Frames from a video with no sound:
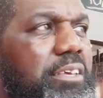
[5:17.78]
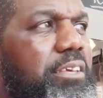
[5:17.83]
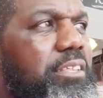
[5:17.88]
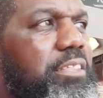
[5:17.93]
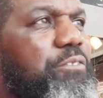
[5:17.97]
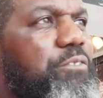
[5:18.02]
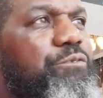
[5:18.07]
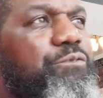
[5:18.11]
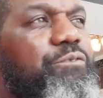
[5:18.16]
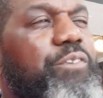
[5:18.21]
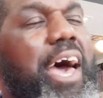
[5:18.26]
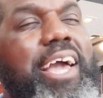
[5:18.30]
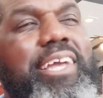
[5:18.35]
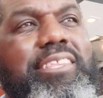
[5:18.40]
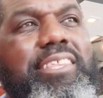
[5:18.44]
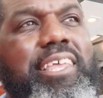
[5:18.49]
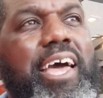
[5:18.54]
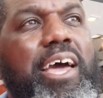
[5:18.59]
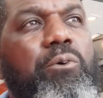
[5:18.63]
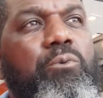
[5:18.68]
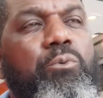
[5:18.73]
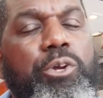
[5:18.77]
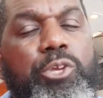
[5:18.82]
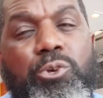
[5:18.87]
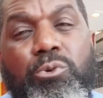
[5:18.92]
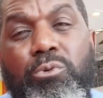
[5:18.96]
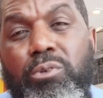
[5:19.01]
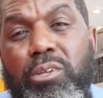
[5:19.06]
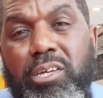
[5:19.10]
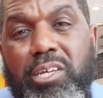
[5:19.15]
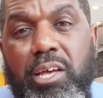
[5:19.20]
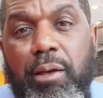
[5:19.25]
The fact that when you
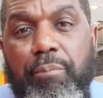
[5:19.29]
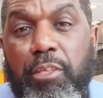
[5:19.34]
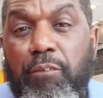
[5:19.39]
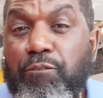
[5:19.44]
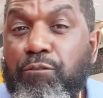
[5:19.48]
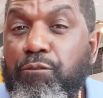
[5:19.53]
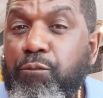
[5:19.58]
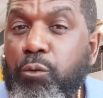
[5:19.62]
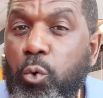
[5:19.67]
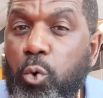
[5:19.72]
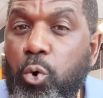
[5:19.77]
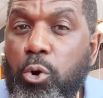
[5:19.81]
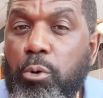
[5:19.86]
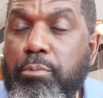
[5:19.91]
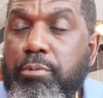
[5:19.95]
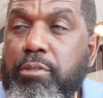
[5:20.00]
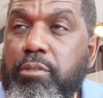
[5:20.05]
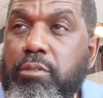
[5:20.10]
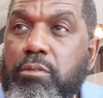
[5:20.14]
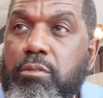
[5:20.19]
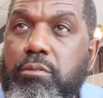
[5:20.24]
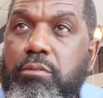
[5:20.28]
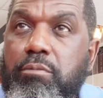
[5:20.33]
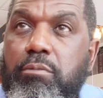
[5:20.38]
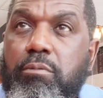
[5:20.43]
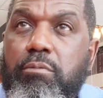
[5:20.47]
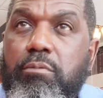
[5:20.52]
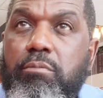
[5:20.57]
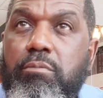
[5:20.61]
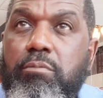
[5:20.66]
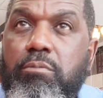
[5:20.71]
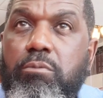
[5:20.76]
look up the Forbes
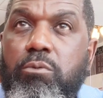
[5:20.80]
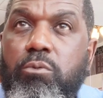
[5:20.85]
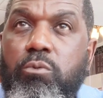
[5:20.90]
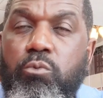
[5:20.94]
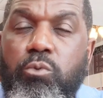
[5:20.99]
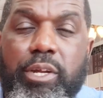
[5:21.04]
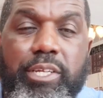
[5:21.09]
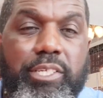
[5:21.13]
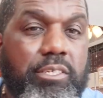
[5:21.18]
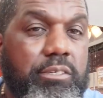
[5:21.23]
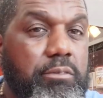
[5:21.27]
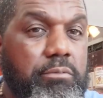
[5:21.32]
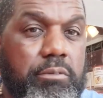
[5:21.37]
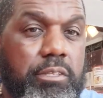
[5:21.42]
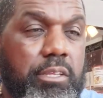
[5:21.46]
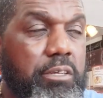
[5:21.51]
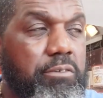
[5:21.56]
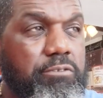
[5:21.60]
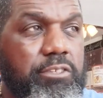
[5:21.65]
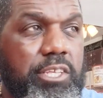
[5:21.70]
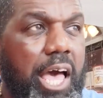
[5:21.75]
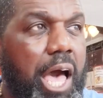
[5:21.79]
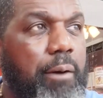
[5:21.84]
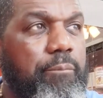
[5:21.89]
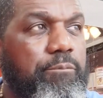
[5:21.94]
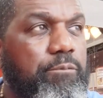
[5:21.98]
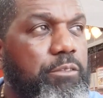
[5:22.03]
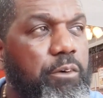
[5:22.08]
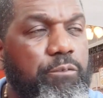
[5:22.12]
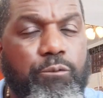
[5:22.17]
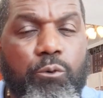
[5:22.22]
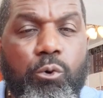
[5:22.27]
rich, the top,
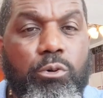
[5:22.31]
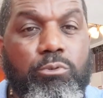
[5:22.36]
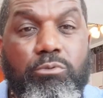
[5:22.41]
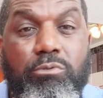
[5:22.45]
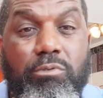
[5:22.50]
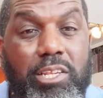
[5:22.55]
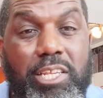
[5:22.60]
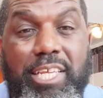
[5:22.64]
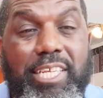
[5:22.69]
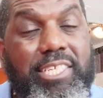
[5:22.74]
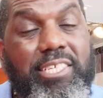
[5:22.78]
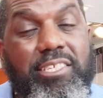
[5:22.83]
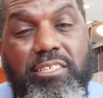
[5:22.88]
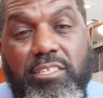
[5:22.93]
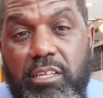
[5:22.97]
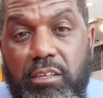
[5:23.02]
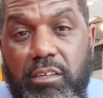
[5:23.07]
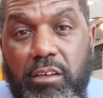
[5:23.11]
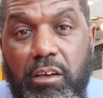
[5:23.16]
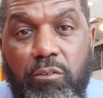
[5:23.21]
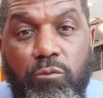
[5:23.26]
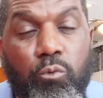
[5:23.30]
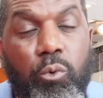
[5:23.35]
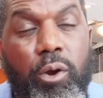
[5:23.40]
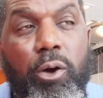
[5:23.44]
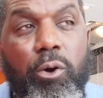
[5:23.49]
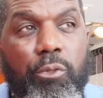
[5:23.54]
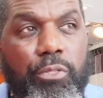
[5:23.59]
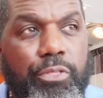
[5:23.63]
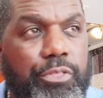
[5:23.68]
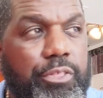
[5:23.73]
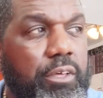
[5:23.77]
the Forbes list of
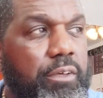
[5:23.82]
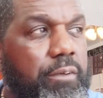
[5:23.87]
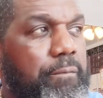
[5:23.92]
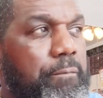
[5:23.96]
wealth,